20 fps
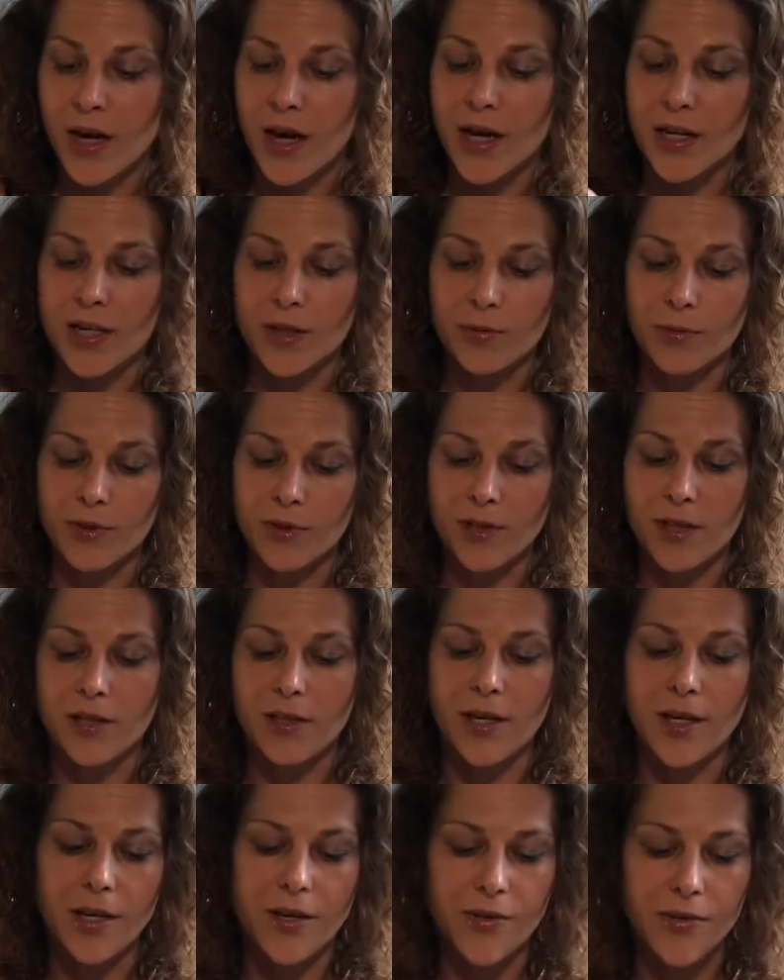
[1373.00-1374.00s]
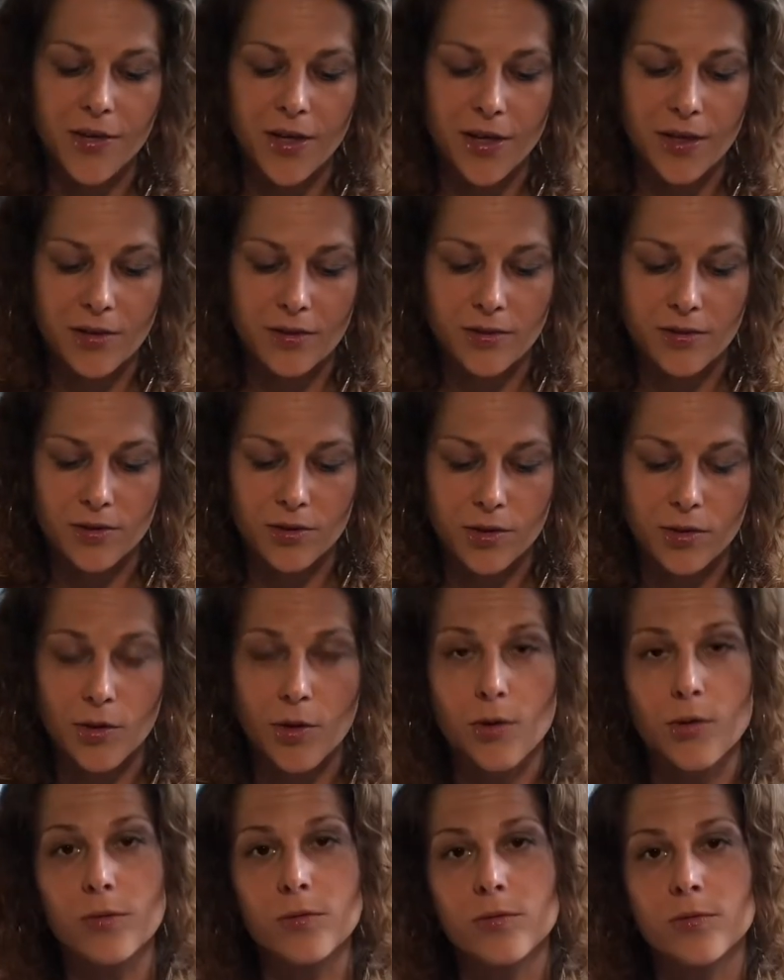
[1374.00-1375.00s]
And I really like that, you
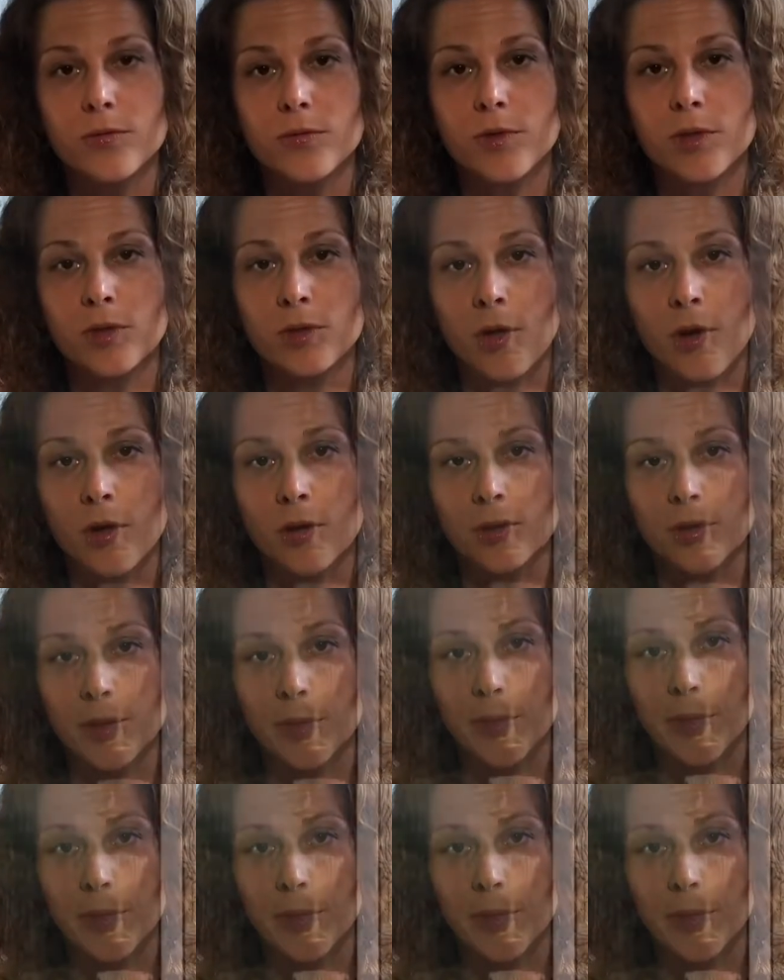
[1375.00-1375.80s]
know, the dogs are